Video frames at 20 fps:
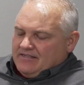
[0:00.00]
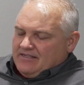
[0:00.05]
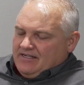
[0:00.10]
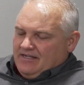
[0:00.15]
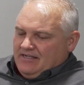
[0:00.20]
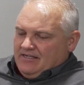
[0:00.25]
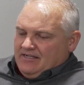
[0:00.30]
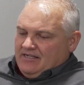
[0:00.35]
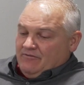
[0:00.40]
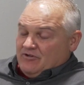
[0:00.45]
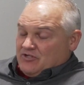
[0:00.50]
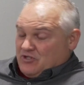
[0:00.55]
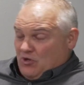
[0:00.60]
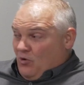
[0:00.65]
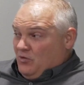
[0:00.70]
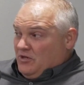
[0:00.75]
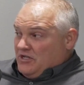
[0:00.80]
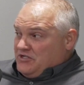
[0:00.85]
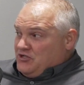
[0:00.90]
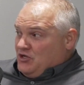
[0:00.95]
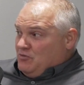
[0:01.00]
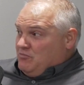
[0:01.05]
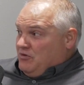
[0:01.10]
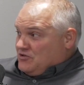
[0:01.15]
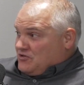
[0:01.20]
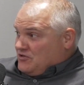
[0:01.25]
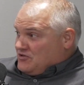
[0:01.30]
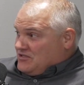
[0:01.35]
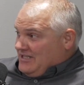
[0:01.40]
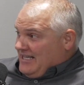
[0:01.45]
It was only 2
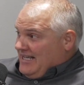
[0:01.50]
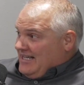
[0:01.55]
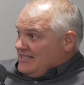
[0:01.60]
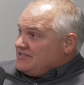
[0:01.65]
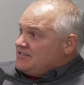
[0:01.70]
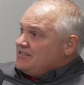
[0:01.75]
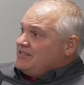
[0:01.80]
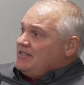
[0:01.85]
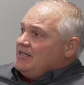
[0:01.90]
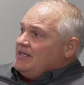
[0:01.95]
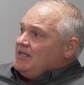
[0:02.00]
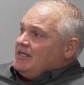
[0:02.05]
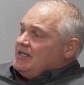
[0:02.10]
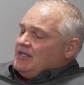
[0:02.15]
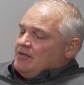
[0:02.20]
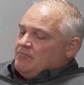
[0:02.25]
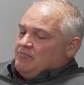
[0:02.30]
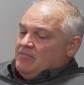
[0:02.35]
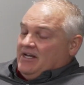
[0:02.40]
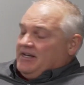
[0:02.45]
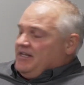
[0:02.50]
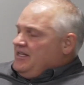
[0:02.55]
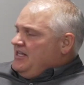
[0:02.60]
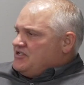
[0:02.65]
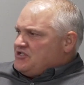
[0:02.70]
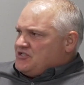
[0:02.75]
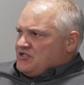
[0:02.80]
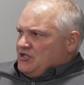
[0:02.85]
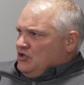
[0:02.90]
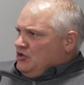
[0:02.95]
bushels less, but it
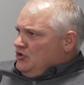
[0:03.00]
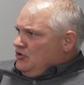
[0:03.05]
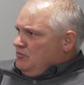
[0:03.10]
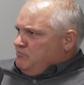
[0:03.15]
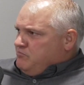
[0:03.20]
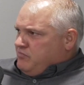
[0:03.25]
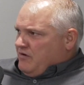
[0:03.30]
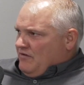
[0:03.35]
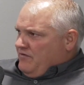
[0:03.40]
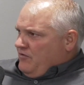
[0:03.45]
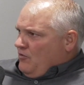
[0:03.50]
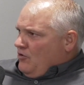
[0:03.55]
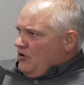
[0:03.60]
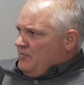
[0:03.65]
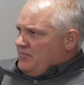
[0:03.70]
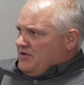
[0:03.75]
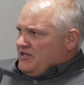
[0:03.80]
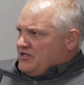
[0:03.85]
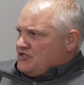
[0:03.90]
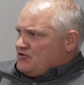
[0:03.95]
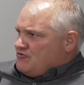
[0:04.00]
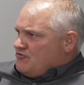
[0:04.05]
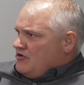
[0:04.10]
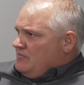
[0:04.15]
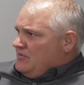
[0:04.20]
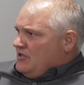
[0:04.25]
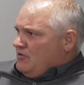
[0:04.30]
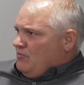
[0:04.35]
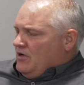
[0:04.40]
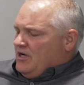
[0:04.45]
still performed
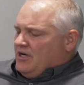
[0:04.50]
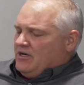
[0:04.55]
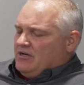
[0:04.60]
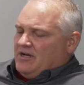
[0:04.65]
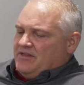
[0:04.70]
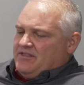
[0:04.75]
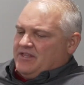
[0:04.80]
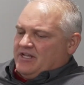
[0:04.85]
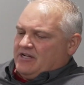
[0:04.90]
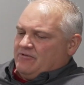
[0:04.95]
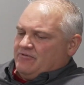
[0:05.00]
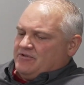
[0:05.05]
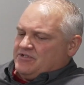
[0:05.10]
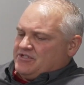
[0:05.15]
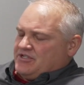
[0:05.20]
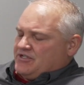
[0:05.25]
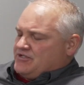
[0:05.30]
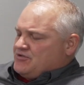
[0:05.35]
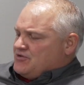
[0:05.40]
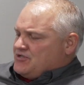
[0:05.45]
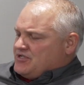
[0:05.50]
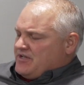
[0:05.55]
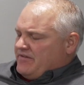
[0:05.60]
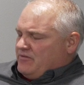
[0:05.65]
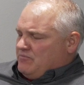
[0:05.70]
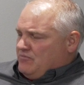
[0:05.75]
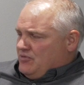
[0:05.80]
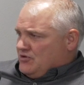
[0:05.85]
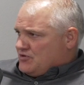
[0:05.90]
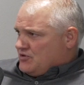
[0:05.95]
extremely well. I think it was 6 or
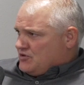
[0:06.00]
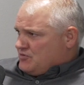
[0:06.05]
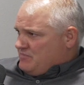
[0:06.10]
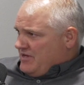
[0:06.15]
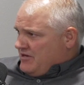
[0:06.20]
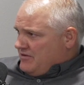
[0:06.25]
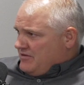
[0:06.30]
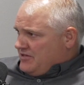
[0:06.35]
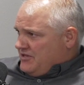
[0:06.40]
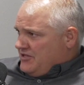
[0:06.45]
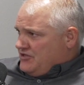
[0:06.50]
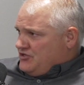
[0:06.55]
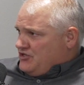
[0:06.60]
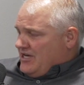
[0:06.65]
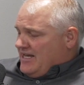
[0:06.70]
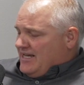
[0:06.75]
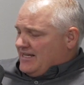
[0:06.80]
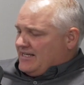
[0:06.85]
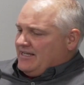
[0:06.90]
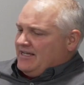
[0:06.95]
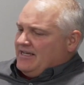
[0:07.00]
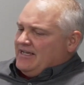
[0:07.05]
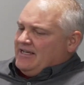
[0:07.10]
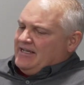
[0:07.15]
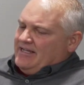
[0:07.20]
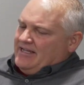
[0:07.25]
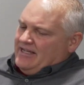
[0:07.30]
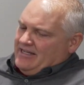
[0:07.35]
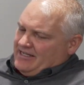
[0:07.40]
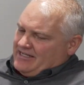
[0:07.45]
7 bushels better than the check
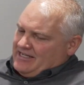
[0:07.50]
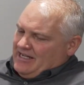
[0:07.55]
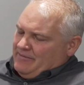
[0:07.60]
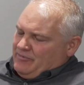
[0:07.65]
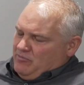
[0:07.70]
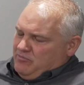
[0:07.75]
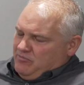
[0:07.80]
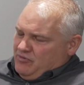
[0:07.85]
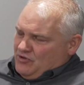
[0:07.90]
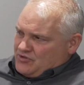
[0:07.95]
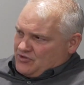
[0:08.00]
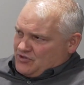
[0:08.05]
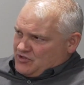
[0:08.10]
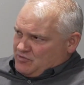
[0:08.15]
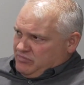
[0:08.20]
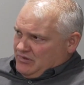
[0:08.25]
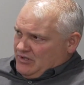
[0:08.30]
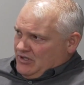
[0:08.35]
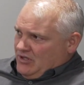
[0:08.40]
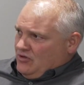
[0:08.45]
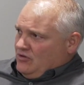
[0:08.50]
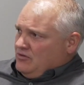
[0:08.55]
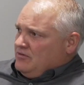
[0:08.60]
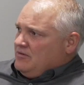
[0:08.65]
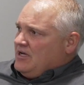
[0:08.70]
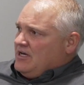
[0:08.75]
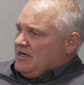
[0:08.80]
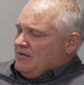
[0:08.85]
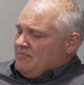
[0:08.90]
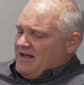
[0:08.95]
and a couple bushels below
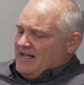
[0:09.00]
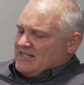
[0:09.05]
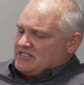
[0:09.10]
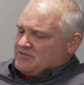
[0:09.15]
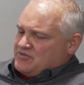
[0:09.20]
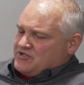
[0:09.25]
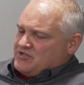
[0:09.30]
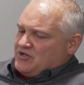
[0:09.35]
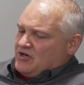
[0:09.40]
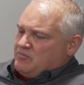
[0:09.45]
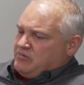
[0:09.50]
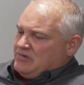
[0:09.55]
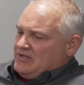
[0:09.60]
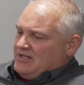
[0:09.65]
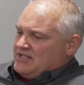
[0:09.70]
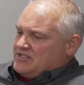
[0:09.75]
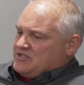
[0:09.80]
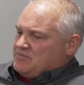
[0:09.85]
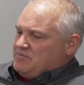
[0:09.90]
Maximum Star Plus.